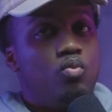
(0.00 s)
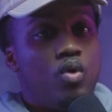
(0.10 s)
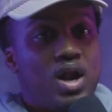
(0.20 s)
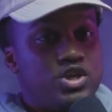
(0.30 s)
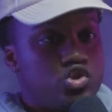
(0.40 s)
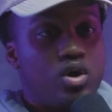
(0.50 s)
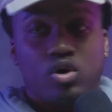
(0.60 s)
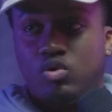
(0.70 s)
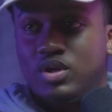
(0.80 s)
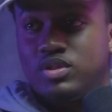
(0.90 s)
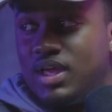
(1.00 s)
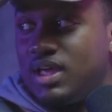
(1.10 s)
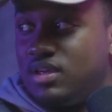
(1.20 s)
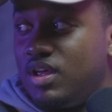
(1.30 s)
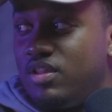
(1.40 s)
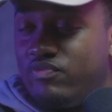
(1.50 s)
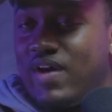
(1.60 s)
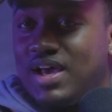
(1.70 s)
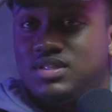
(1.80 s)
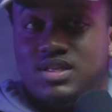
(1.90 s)
what the I facts. struggle with. Like, the
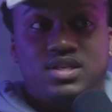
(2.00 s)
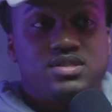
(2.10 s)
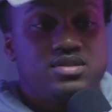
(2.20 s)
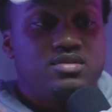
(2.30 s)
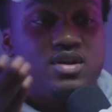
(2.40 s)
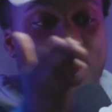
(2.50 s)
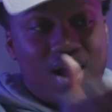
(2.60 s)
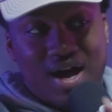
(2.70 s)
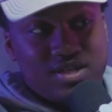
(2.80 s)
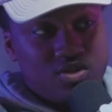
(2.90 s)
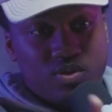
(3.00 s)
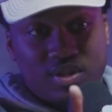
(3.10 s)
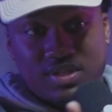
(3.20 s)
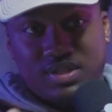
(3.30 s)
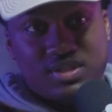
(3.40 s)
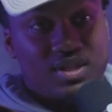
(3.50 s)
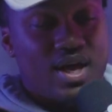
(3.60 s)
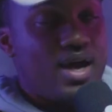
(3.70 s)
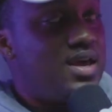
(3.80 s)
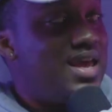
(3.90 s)
facts is I deal with this, this, and
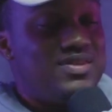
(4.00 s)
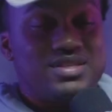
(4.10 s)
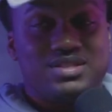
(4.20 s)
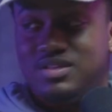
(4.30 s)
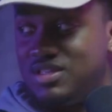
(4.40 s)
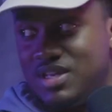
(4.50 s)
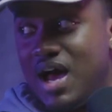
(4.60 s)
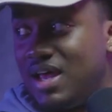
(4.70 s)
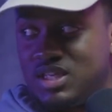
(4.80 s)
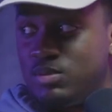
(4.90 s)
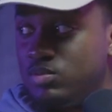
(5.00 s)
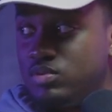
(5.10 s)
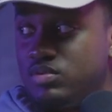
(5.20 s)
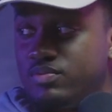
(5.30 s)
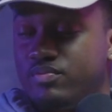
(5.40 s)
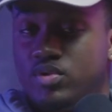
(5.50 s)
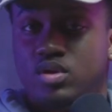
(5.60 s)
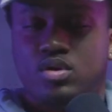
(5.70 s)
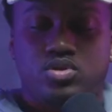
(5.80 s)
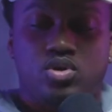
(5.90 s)
that, and this is not acceptable.
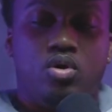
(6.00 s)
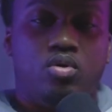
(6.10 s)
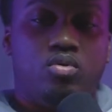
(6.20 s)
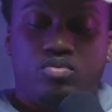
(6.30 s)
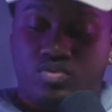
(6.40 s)
So